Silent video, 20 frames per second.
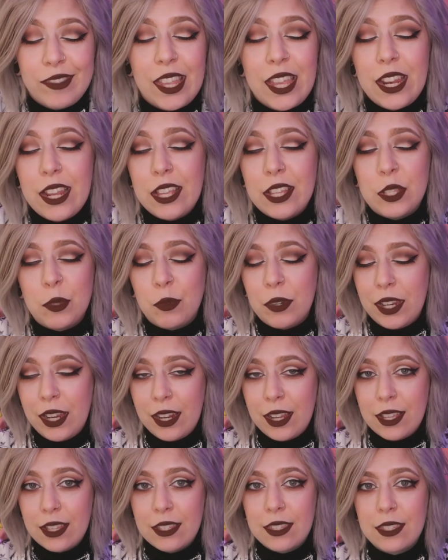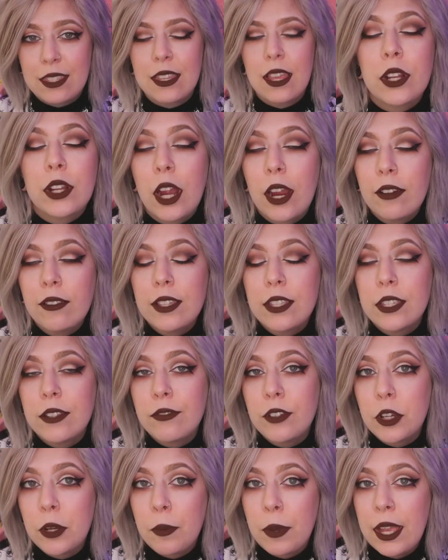It is what it is. Regardless
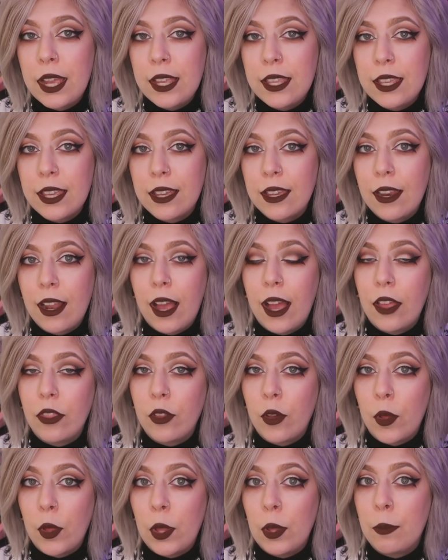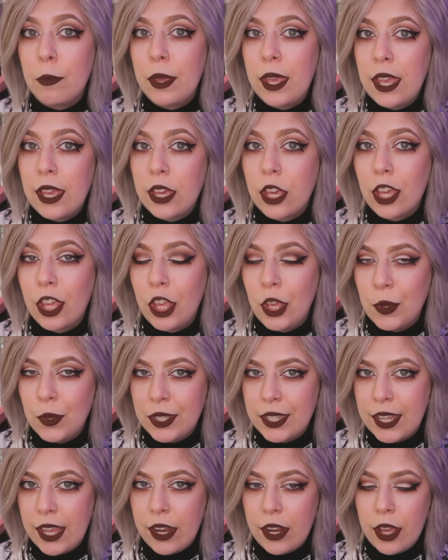of your opinion on the whole pink
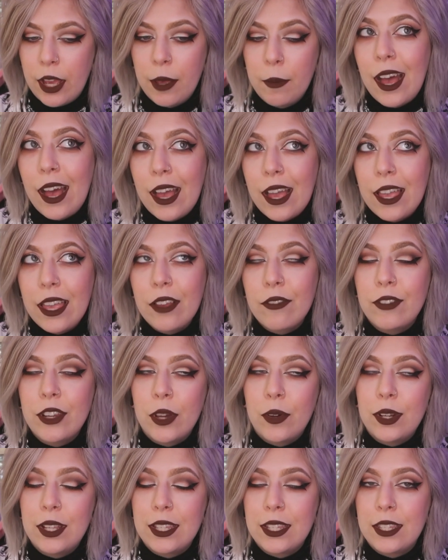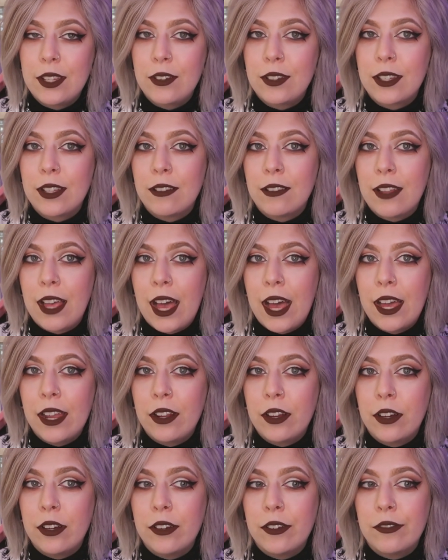cute setup, I have noticed there's a
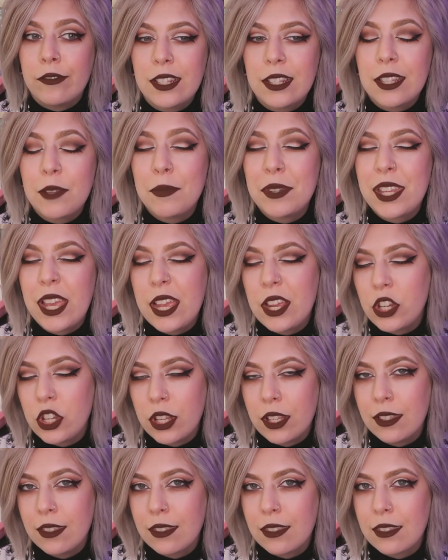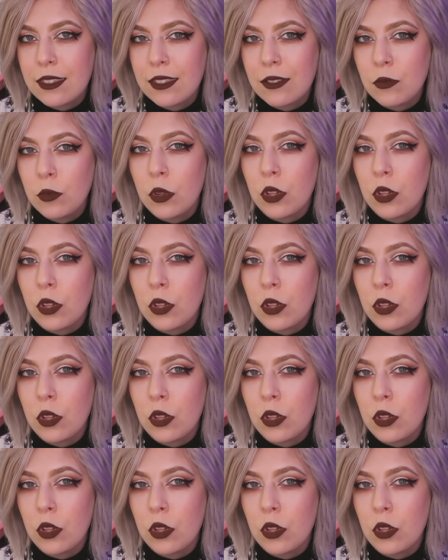lot of limitations,